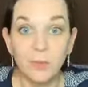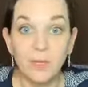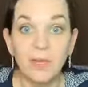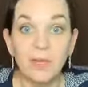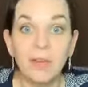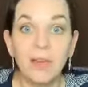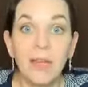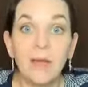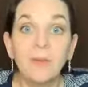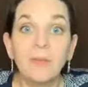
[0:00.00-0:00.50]

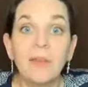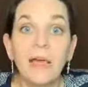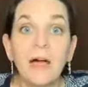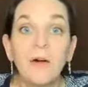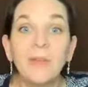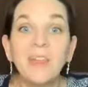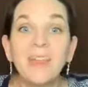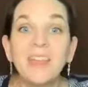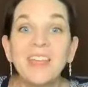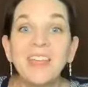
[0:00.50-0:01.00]
written out
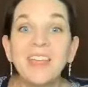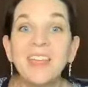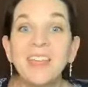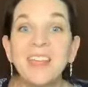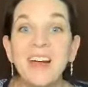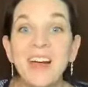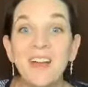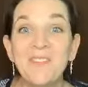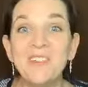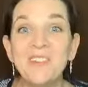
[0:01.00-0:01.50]
loud.
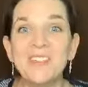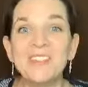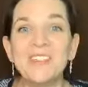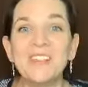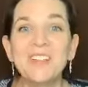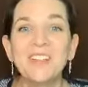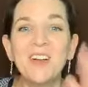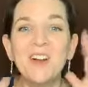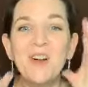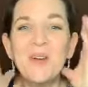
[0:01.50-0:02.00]
I'm just
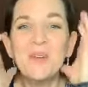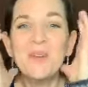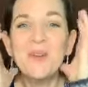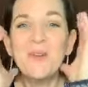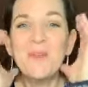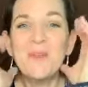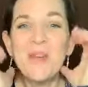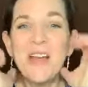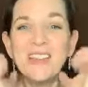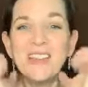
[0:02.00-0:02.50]
like, oh,
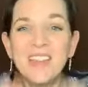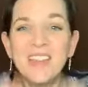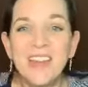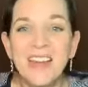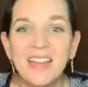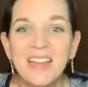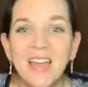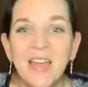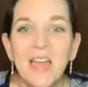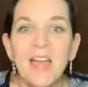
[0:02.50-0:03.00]
don't write
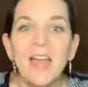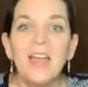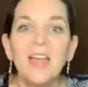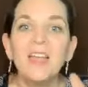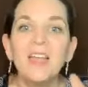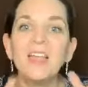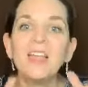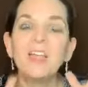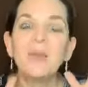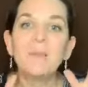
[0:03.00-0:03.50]
that.
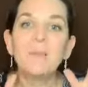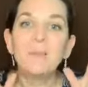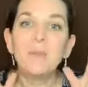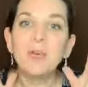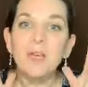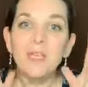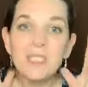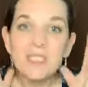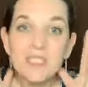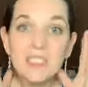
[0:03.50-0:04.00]

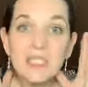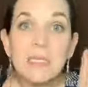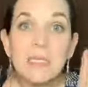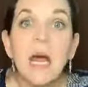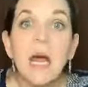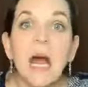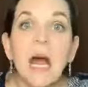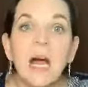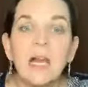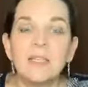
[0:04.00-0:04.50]
But it's
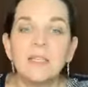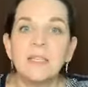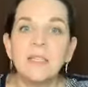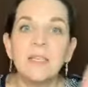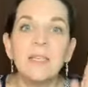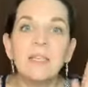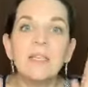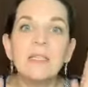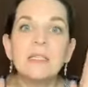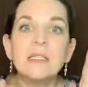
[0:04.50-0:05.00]
not.
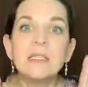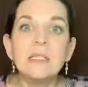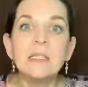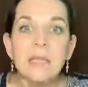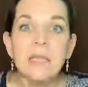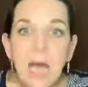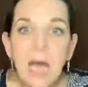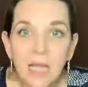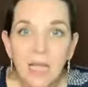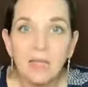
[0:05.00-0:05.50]
It is
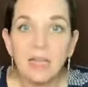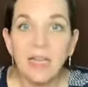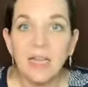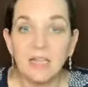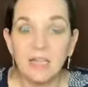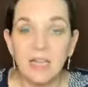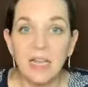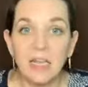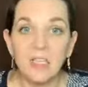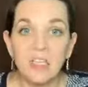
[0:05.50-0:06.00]
not
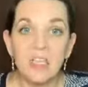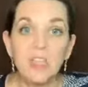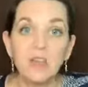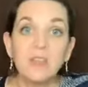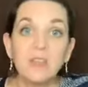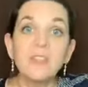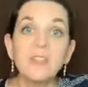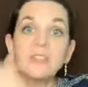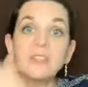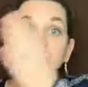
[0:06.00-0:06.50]
like last
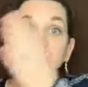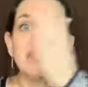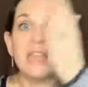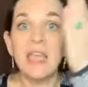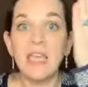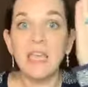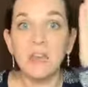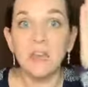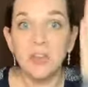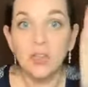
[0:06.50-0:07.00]
year. This is
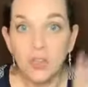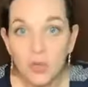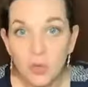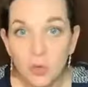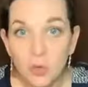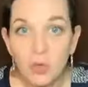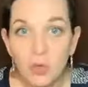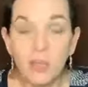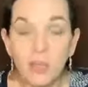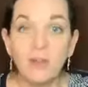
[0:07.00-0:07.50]
a
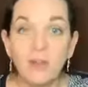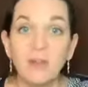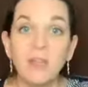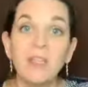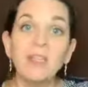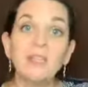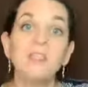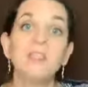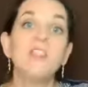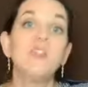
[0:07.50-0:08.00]
new year.
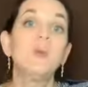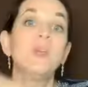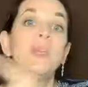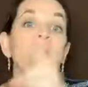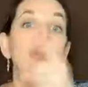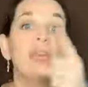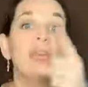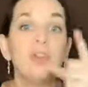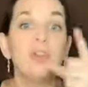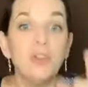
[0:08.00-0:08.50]
He is
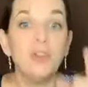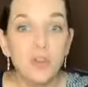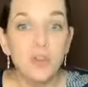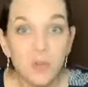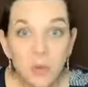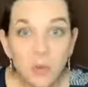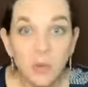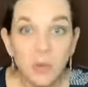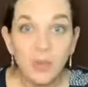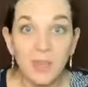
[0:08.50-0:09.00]
doing a
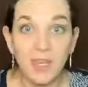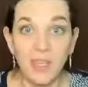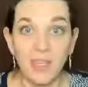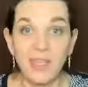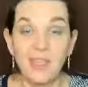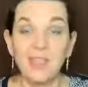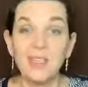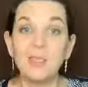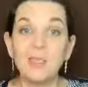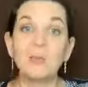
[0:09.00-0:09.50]
new
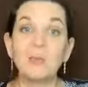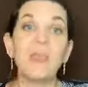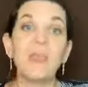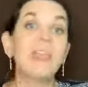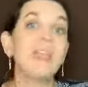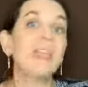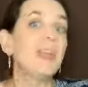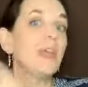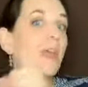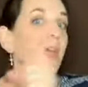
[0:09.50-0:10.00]
thing. He is
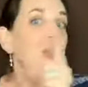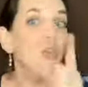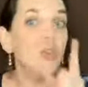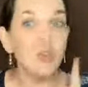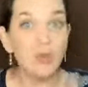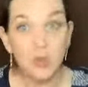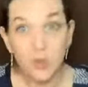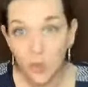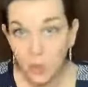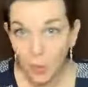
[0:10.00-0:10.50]
making a
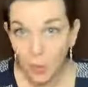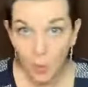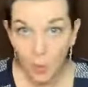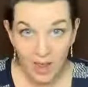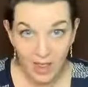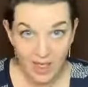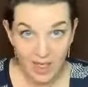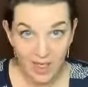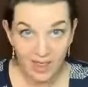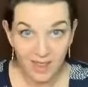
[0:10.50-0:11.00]
new
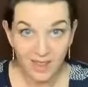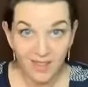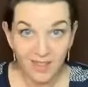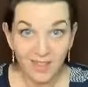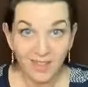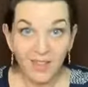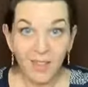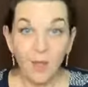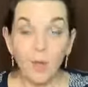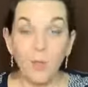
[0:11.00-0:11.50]
way
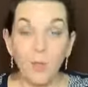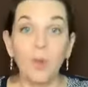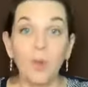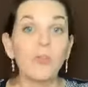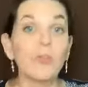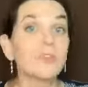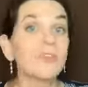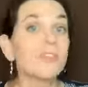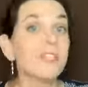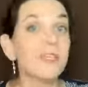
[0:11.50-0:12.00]

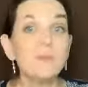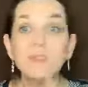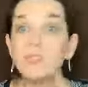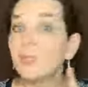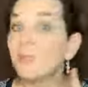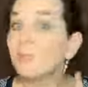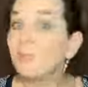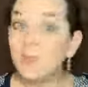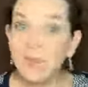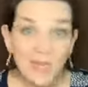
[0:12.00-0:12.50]
where there seems
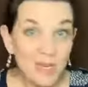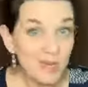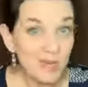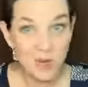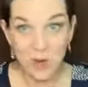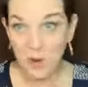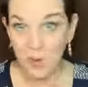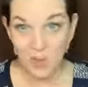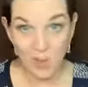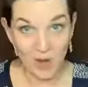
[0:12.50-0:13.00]
to be
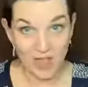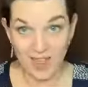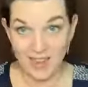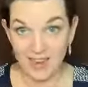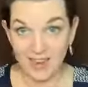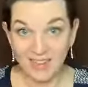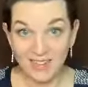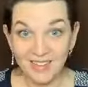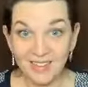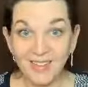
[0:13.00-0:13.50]
no
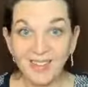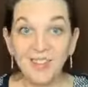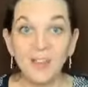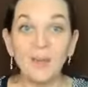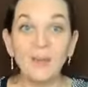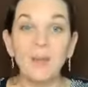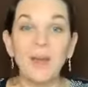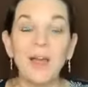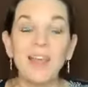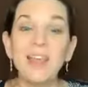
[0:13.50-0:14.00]
way.
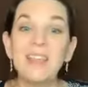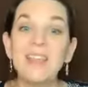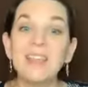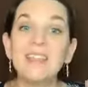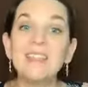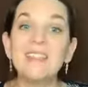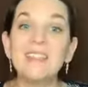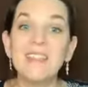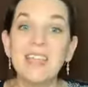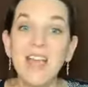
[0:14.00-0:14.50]
Right?
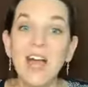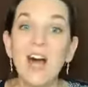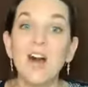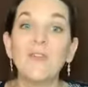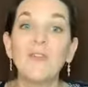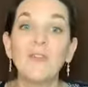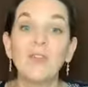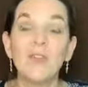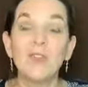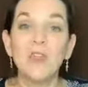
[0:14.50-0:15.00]
He is the
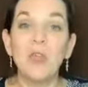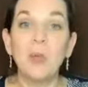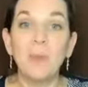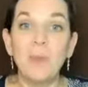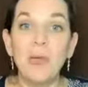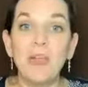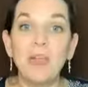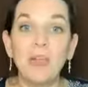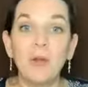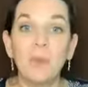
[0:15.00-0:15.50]
Alpha and the
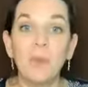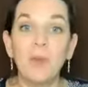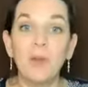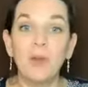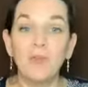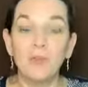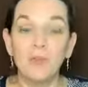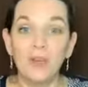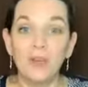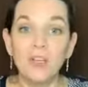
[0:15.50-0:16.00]
Omega. We
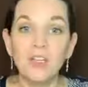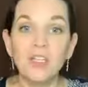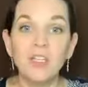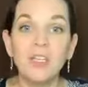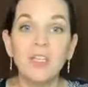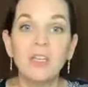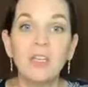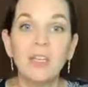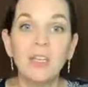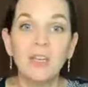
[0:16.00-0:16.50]
are
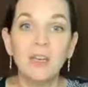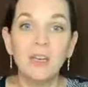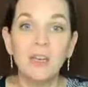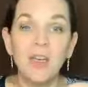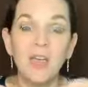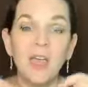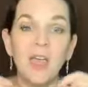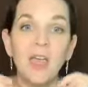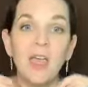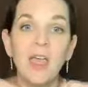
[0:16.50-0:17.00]
functioning
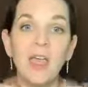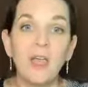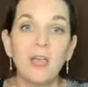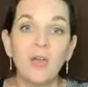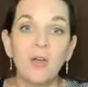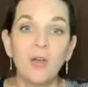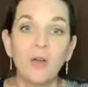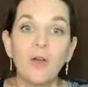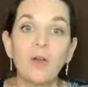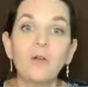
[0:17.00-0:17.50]
in a
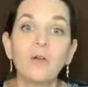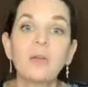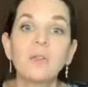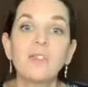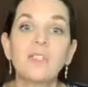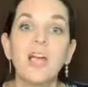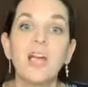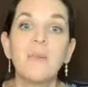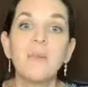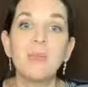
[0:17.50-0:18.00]

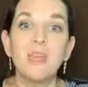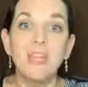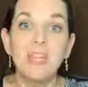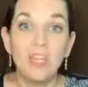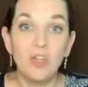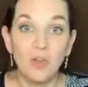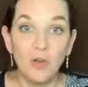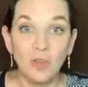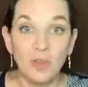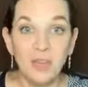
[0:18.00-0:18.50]
Chronos time that
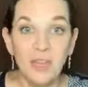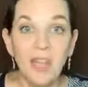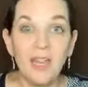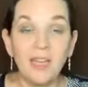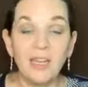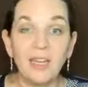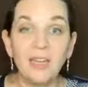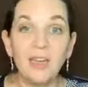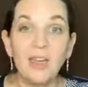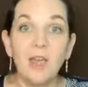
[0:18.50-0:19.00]
he
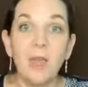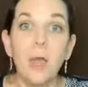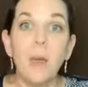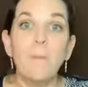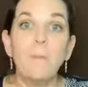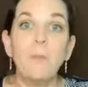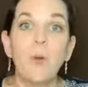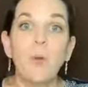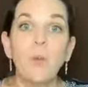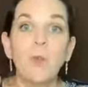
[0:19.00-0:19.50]
created,
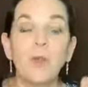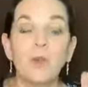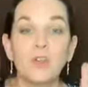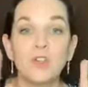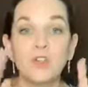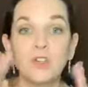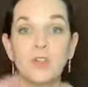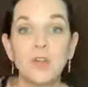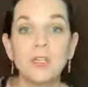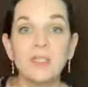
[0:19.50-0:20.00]
but we are
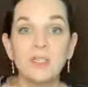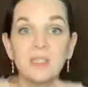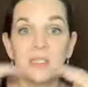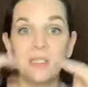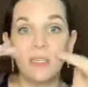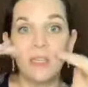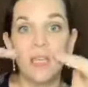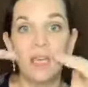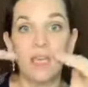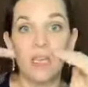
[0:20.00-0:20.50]

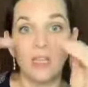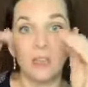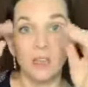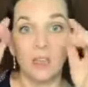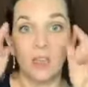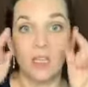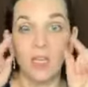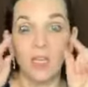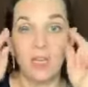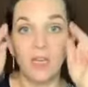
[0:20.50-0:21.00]
trusting in
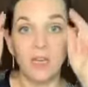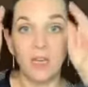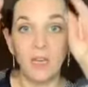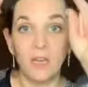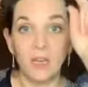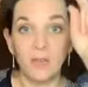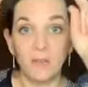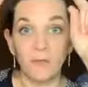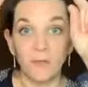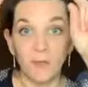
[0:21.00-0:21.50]
and looking
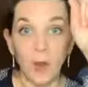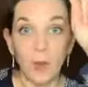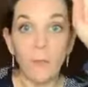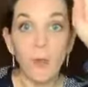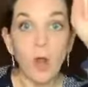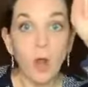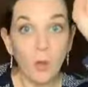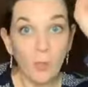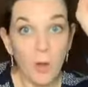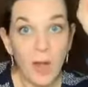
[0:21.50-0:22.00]

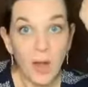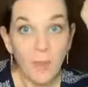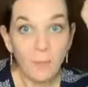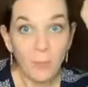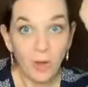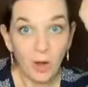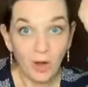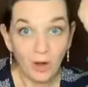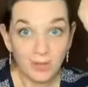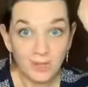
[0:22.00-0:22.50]
from our
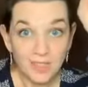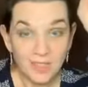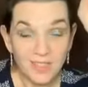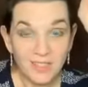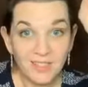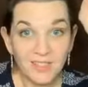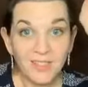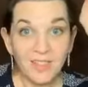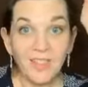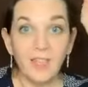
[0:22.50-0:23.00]

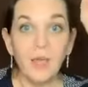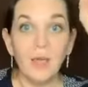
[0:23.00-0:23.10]
ramparts